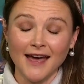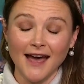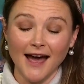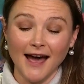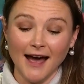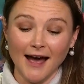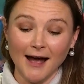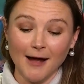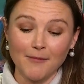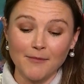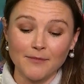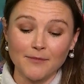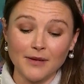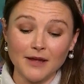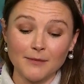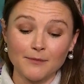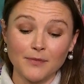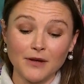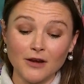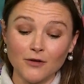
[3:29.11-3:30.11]
um,
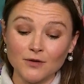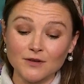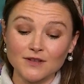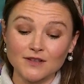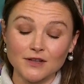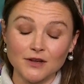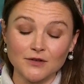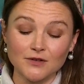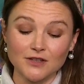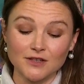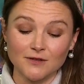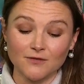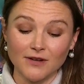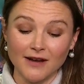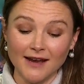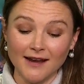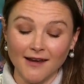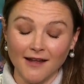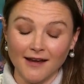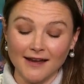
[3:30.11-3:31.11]
but, but also just
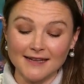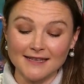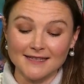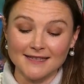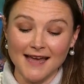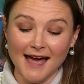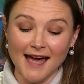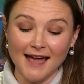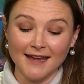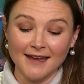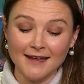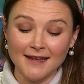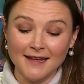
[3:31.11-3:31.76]
realize that